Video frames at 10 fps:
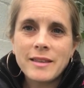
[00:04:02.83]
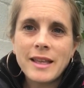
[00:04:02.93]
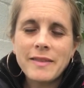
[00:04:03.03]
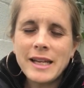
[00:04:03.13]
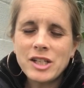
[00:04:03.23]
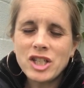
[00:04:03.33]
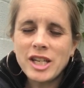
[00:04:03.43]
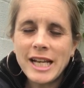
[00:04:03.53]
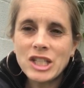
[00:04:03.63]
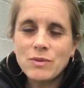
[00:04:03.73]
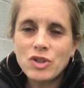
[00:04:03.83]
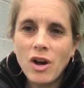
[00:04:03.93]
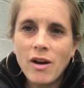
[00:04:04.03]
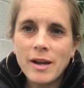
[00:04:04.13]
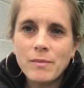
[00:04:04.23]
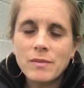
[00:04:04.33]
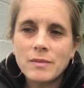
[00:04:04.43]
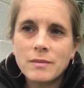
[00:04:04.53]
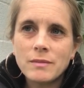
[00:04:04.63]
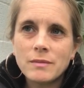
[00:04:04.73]
And then just take some time.
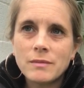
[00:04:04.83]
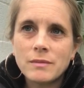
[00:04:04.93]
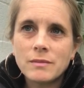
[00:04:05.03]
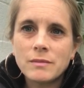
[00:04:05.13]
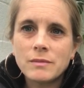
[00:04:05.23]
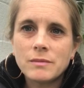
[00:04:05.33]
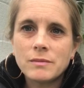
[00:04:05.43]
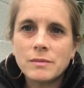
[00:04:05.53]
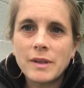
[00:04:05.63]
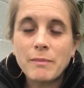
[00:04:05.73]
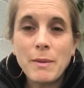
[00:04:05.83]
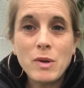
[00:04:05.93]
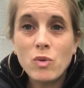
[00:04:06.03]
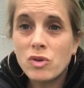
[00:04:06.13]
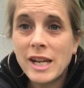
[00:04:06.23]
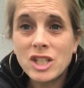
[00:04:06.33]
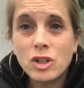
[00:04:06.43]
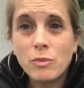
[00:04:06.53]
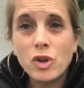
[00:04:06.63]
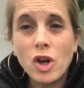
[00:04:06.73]
Maybe one next
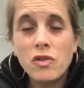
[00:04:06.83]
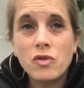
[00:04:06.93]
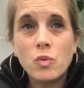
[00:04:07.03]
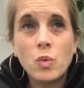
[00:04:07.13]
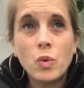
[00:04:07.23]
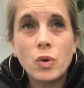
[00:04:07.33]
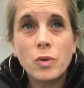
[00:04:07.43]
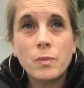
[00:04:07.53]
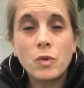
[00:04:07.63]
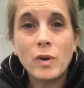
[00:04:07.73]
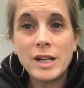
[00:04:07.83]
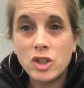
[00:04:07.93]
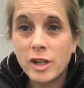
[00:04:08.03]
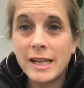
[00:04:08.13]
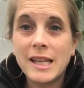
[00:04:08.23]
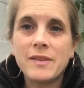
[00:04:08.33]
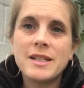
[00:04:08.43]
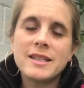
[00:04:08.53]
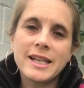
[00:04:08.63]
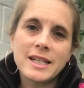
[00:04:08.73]
time you go for a walk, or as you collect these
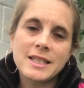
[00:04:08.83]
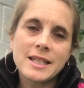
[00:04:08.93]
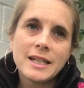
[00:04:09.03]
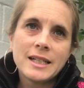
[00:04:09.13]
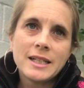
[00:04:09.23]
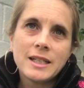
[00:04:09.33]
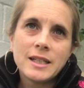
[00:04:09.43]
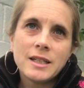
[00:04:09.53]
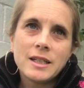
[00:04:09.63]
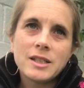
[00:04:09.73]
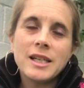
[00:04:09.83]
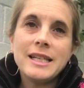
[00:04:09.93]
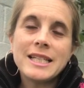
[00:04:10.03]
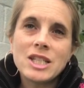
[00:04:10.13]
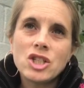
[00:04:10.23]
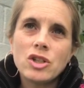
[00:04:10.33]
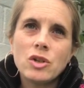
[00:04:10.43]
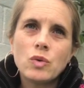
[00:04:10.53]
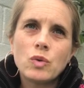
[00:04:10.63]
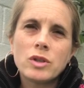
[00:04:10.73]
things, to listen to the
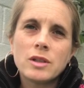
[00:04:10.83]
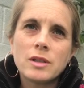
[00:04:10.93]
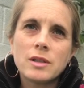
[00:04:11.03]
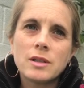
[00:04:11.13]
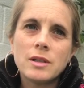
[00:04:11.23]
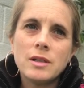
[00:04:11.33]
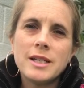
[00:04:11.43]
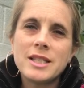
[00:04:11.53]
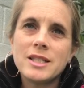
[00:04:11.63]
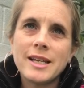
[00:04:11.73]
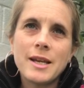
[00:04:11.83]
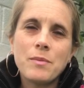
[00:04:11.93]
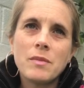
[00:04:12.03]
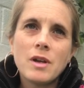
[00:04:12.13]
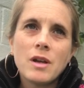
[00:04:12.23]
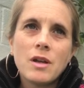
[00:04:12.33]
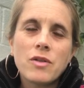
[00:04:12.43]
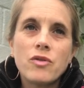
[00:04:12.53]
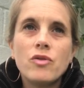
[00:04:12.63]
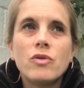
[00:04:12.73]
Lord, listen to Him
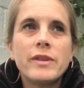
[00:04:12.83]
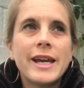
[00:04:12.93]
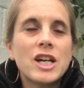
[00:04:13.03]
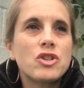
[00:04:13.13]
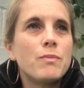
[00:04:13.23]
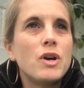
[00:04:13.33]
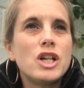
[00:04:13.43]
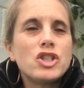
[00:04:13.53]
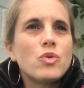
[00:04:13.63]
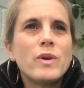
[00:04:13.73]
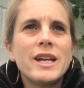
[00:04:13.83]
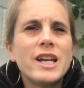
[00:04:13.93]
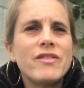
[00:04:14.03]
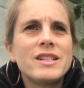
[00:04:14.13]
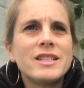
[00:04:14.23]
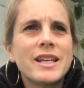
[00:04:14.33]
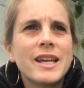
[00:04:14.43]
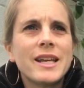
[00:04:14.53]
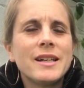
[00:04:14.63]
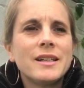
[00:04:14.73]
through the extra birds that we're hearing singing,